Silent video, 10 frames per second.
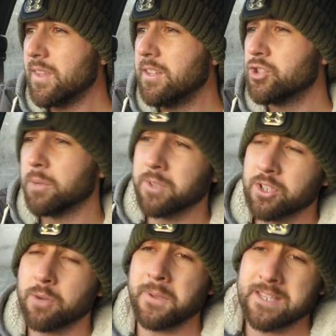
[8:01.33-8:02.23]
Chop to the
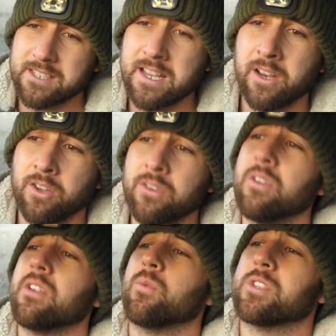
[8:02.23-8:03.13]
Top is still on,
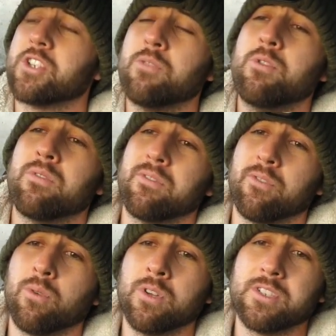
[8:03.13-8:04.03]
we're still moving
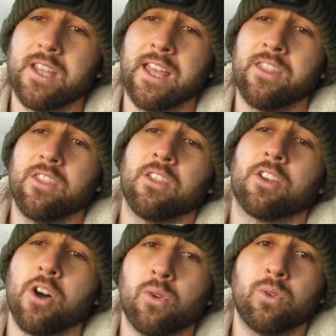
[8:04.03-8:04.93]
forward, and the
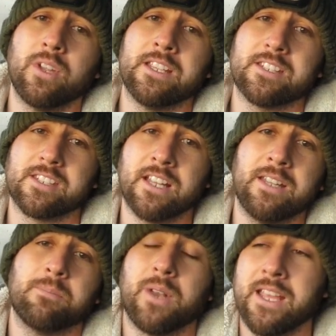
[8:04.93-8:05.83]
goal is still
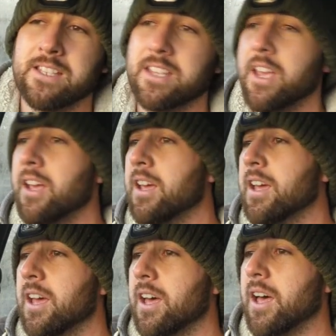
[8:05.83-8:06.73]
in place.
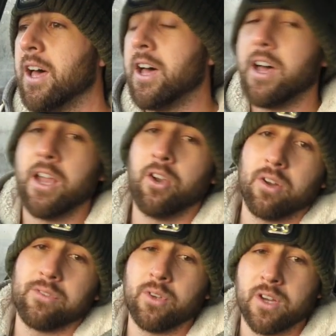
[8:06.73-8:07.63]
A
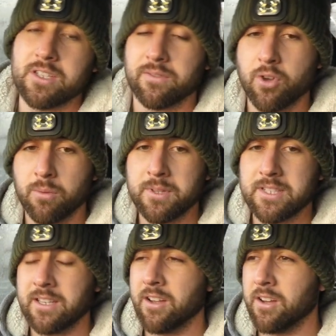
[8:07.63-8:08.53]
lot of you guys have
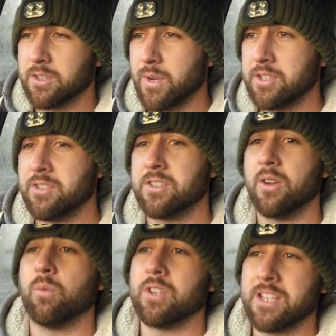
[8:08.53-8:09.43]
commented and asked questions, you
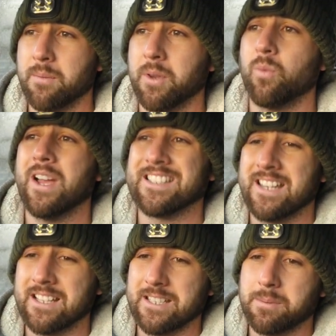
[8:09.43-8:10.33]
know, what's happening, where's the
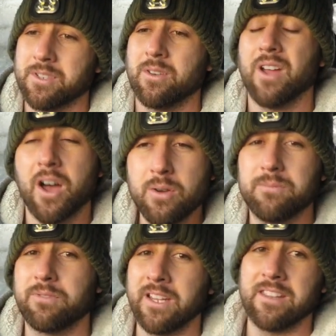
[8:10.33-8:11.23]
next episode?
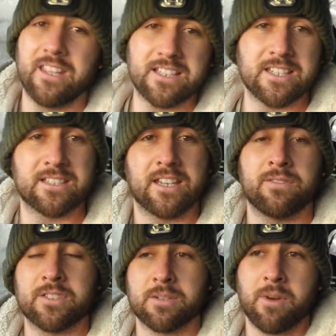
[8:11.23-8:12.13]
Hopefully this has
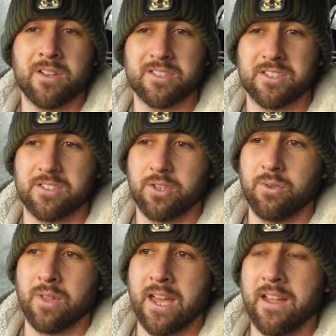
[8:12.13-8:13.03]
given some answers
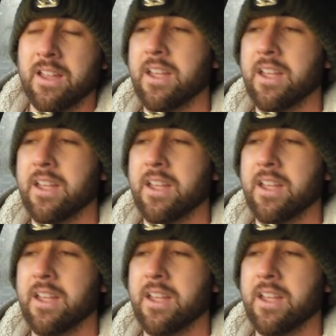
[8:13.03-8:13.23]
to that.